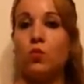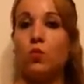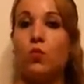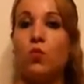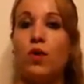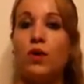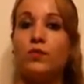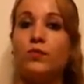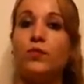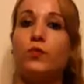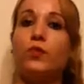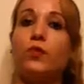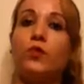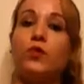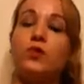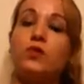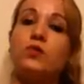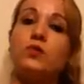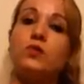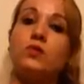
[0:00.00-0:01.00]
One
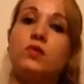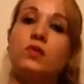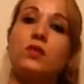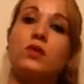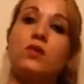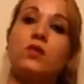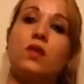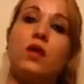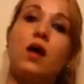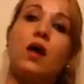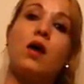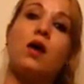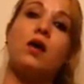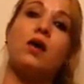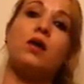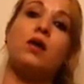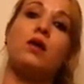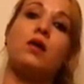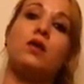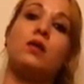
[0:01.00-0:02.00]
for
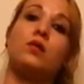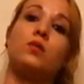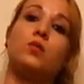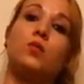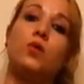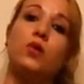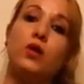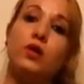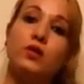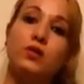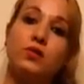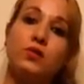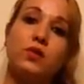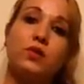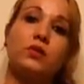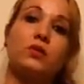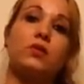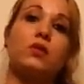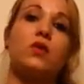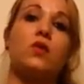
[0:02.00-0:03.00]
singular words
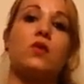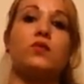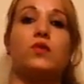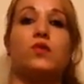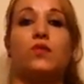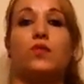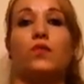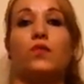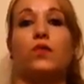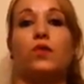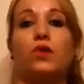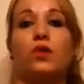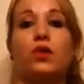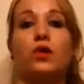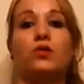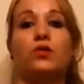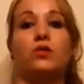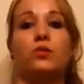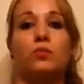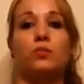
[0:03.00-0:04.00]
and the other
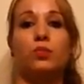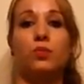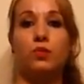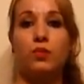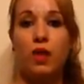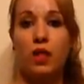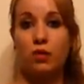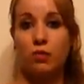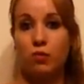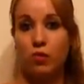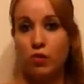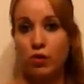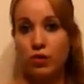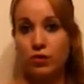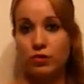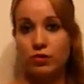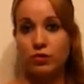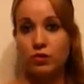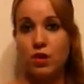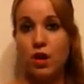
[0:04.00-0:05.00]
for plural
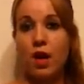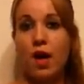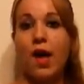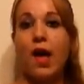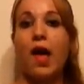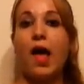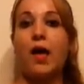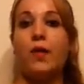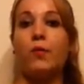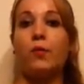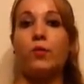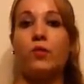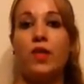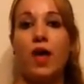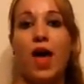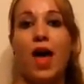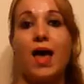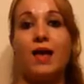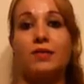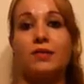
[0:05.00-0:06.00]
words. I would
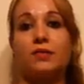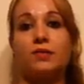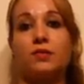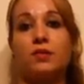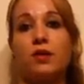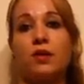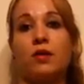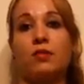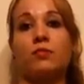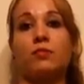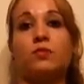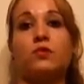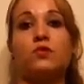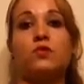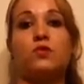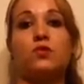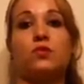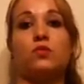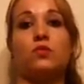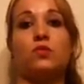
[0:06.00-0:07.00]
ask them
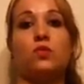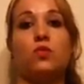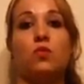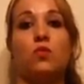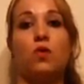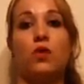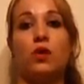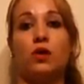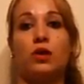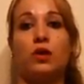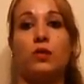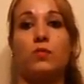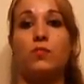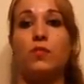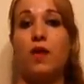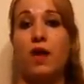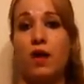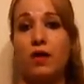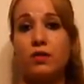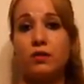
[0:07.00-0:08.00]
to work in
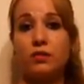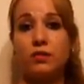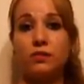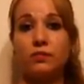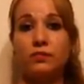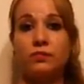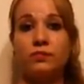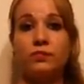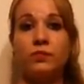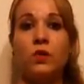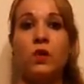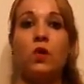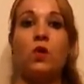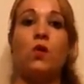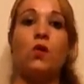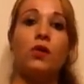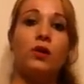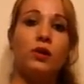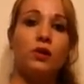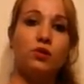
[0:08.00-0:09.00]
pairs
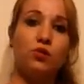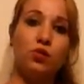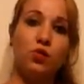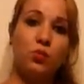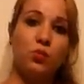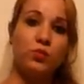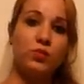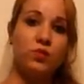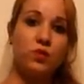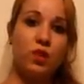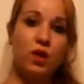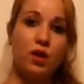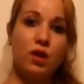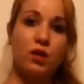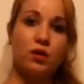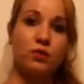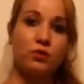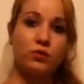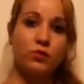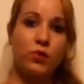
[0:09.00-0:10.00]
or in groups
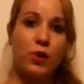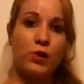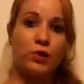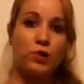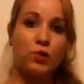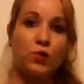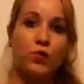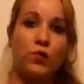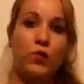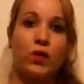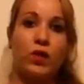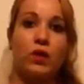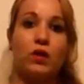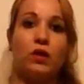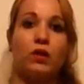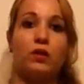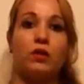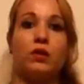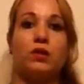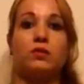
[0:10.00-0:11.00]
and try to
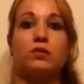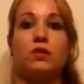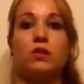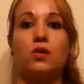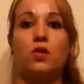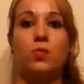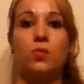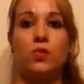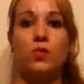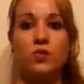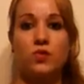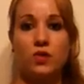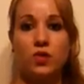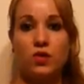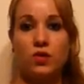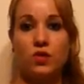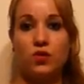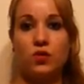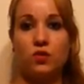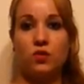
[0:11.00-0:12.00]
fill in the
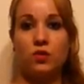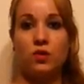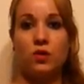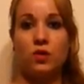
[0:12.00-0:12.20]
conversation,